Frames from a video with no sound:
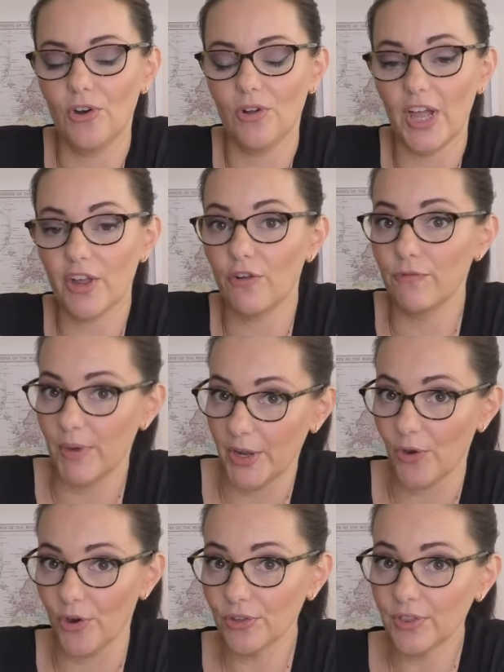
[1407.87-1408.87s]
like of my
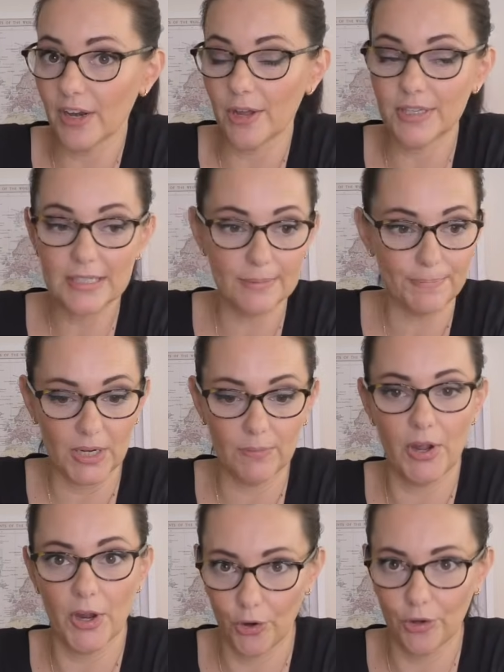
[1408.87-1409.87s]
own, that I spent
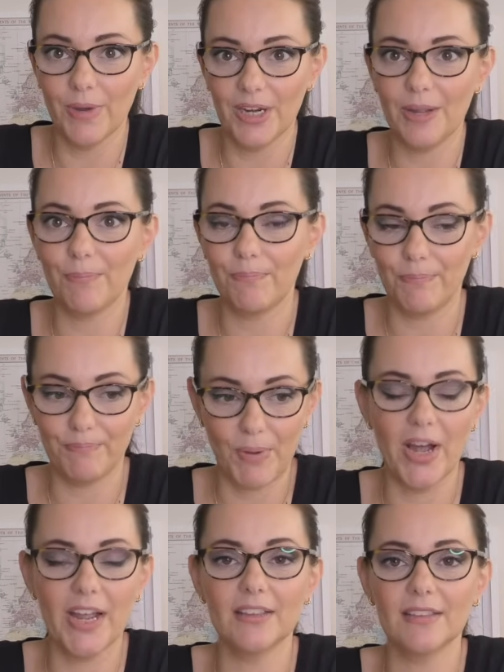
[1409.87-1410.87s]
my own money
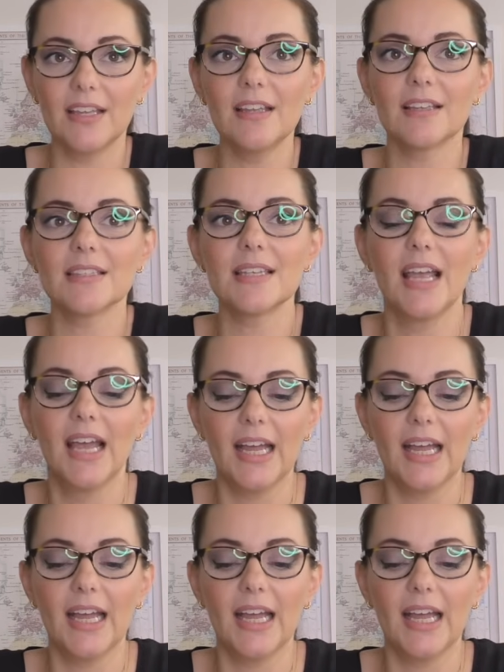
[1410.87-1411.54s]
buying things,